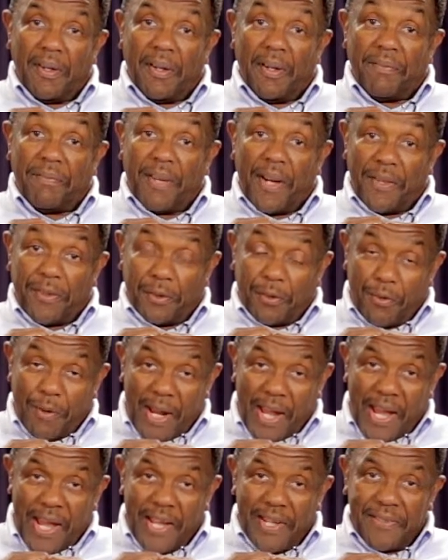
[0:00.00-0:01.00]
A father
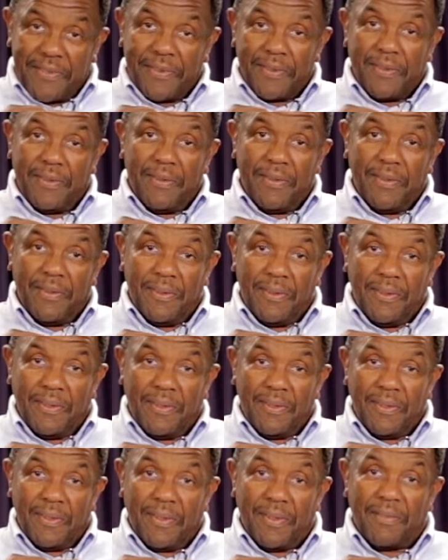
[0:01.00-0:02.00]
cries,
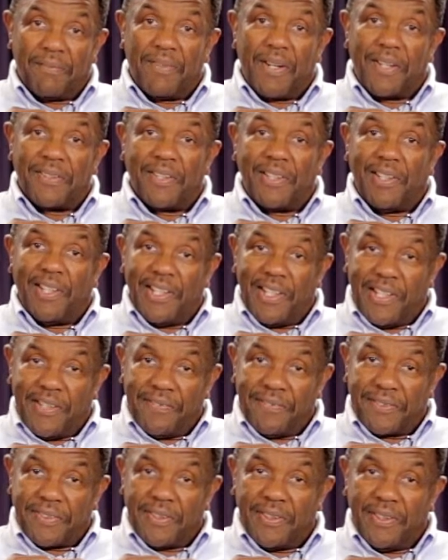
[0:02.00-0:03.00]
a father
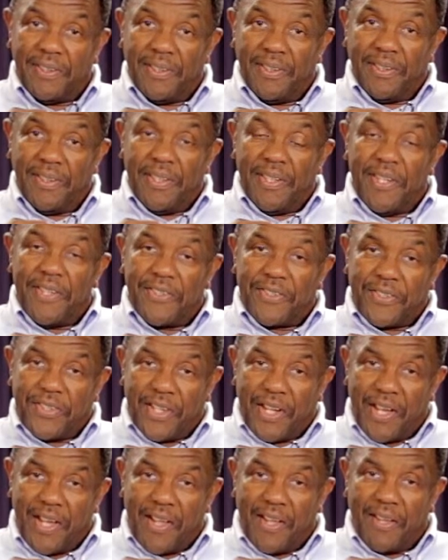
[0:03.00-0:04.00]
loves his
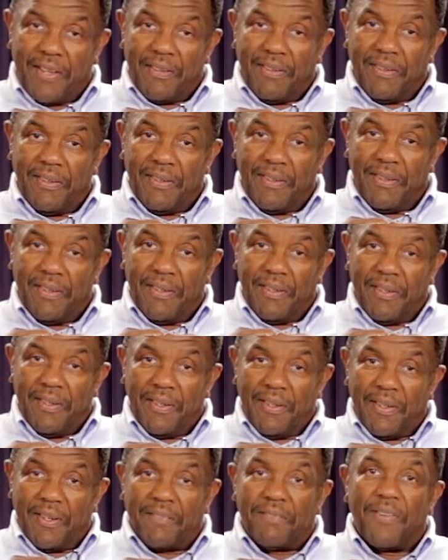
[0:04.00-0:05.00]
child,
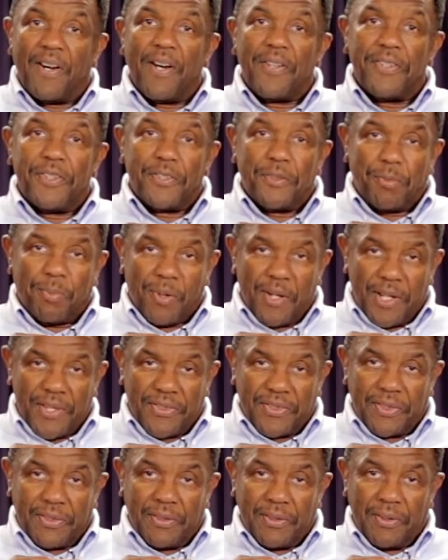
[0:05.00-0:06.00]
a father's
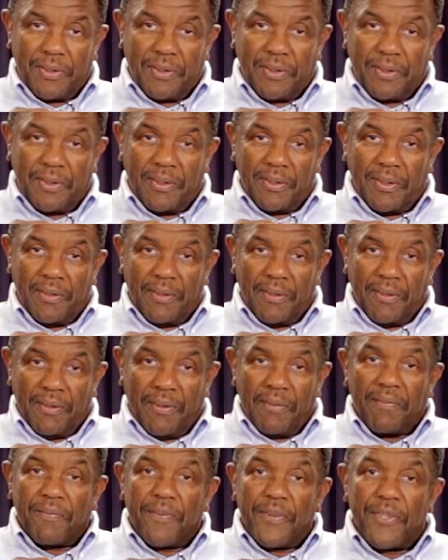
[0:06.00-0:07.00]
present.
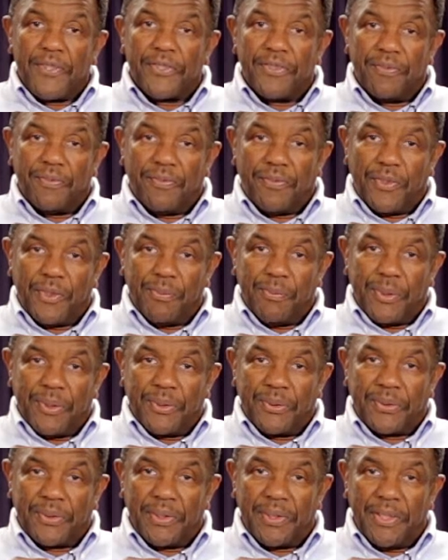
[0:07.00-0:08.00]
First and
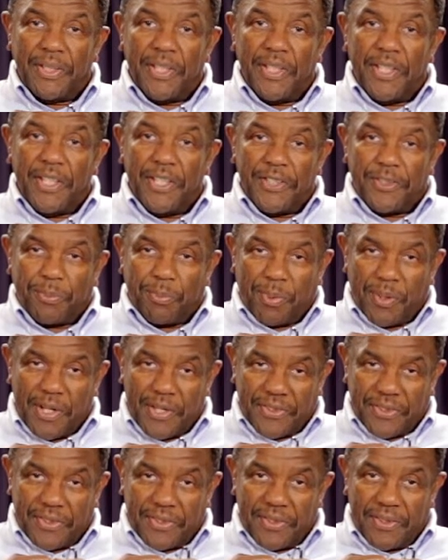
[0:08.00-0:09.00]
foremost, He's
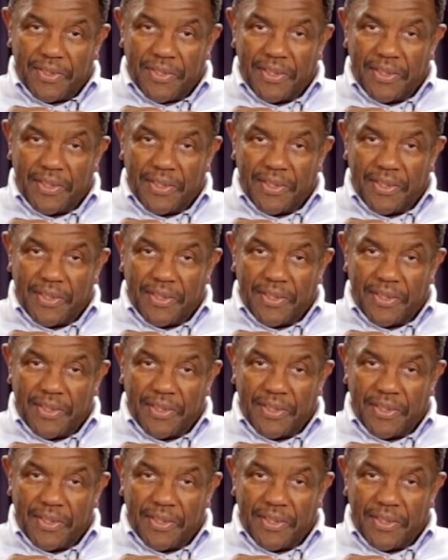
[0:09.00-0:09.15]
present.